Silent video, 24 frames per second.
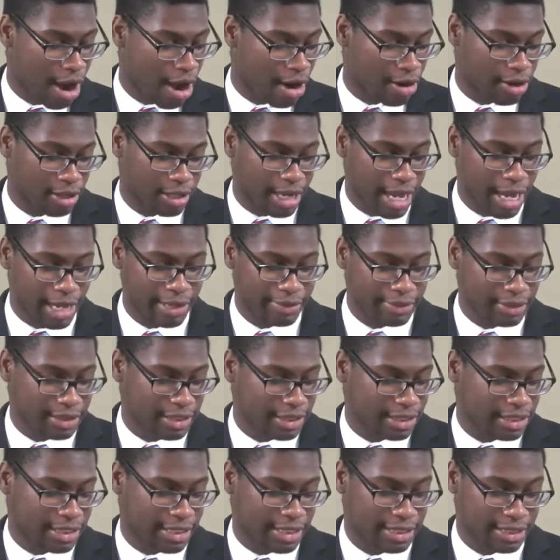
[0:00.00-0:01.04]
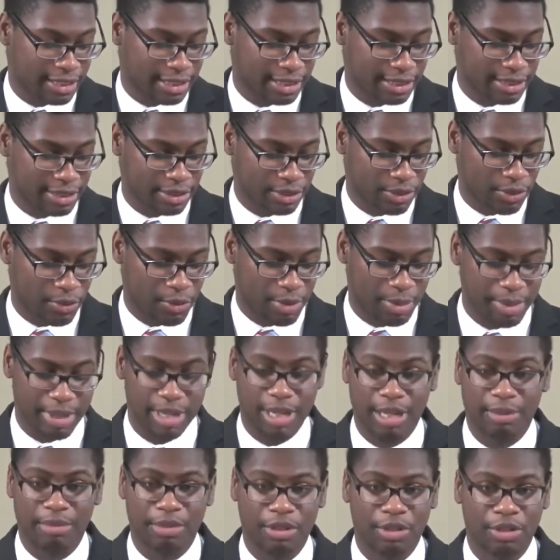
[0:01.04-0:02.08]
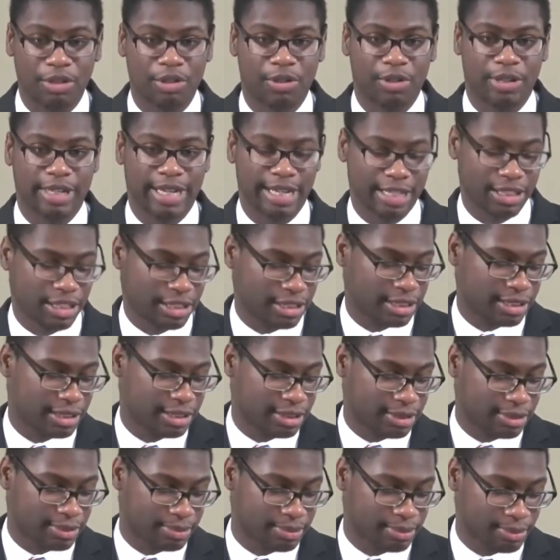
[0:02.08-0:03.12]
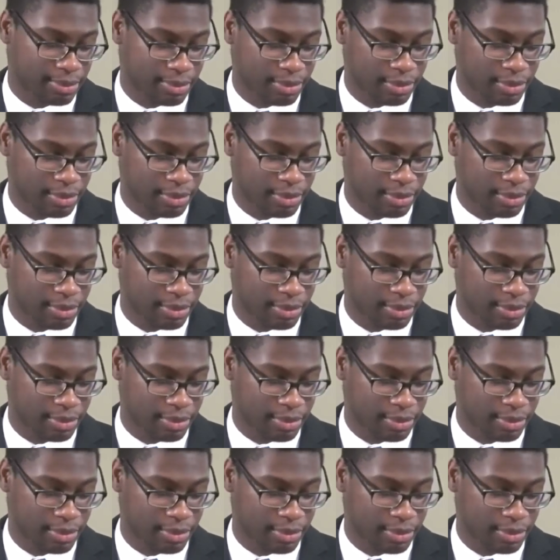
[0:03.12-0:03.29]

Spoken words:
our lives to Jesus, we become new creations,